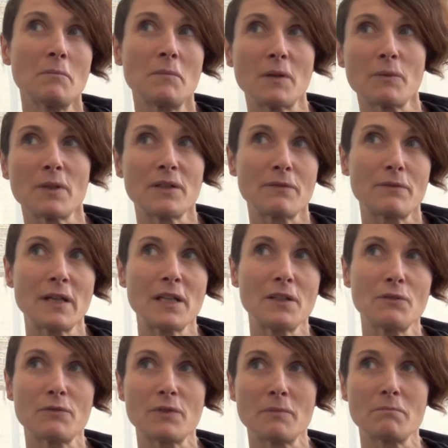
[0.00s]
but we
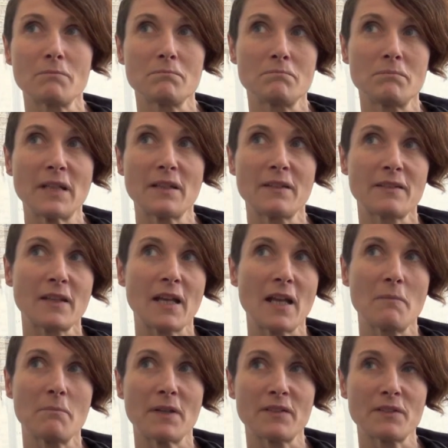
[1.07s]
really do from big
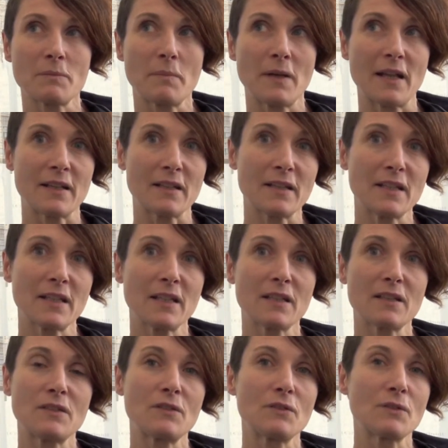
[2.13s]
scale master
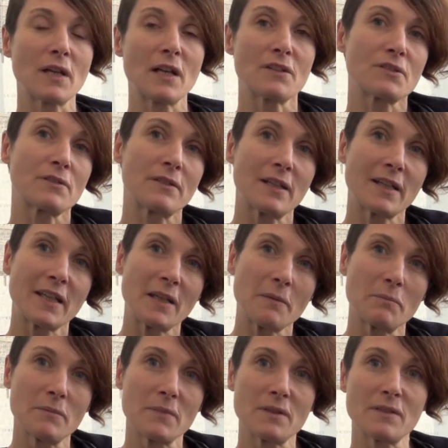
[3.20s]
planning to cultural
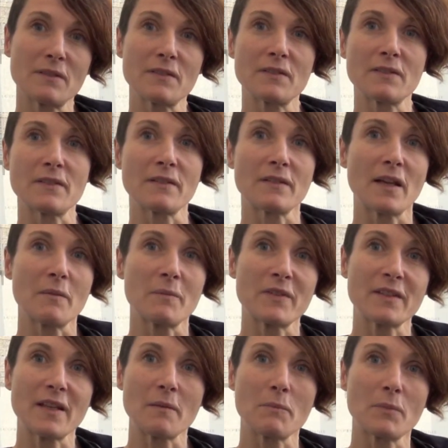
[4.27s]
equipments and
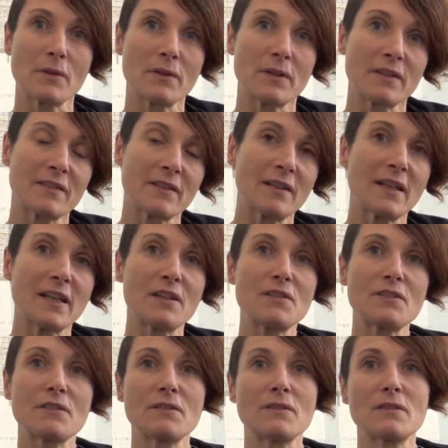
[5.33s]
sometimes temporary
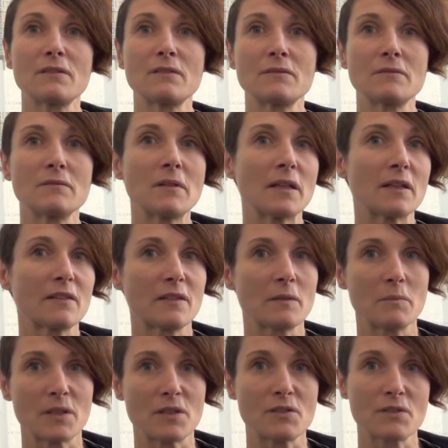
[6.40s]
installation,
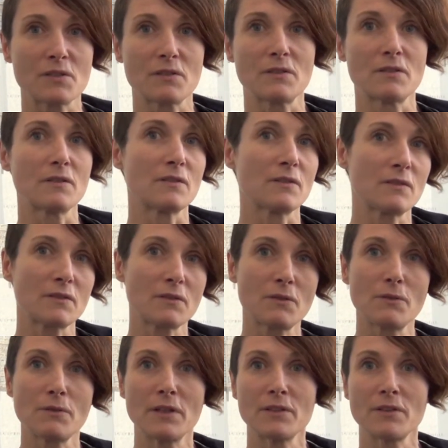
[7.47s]
exhibitions,
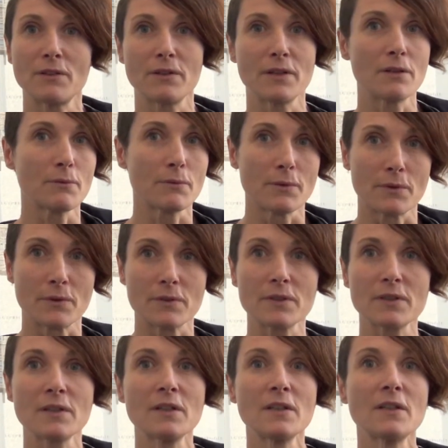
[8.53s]
curatorial
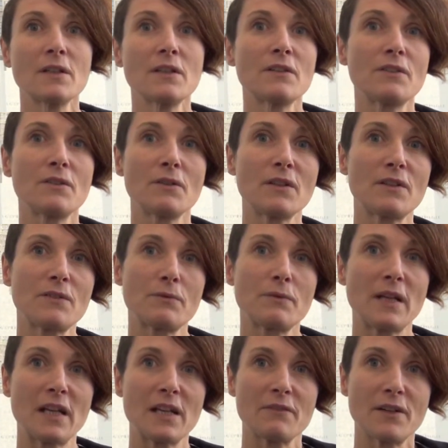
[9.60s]
work. So
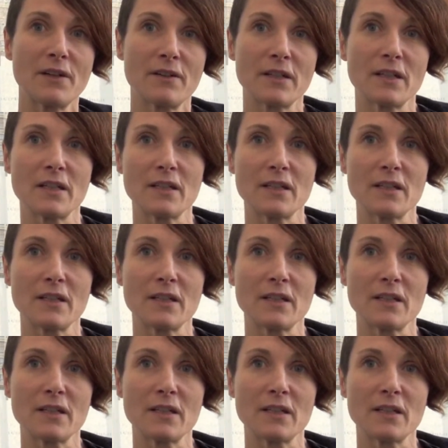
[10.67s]
it's really very